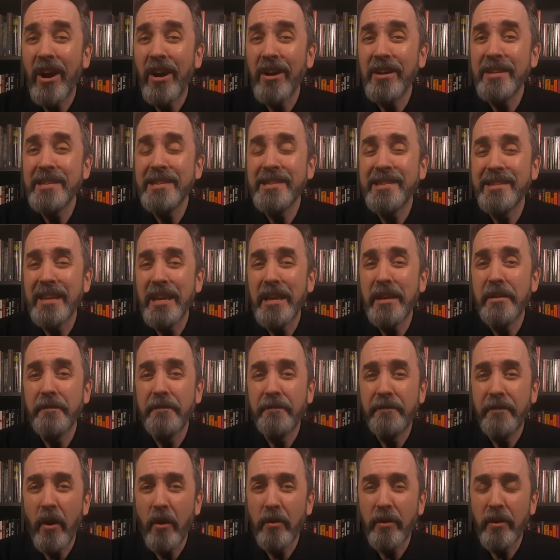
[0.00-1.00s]
unseen
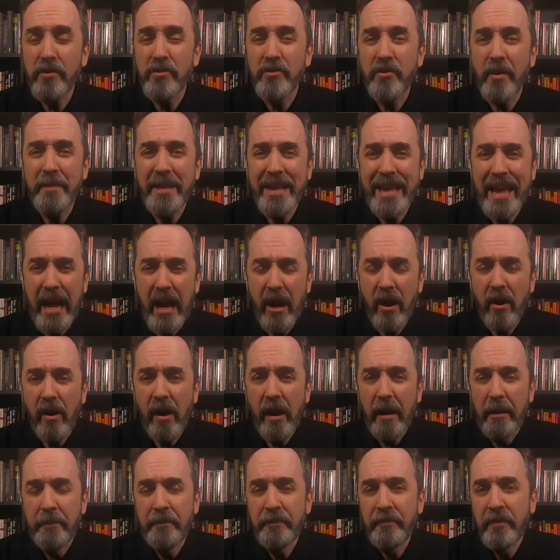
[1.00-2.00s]
photos from the
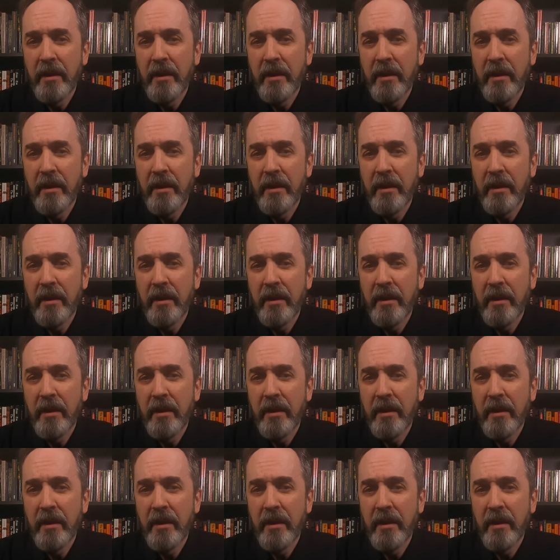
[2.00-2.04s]
era.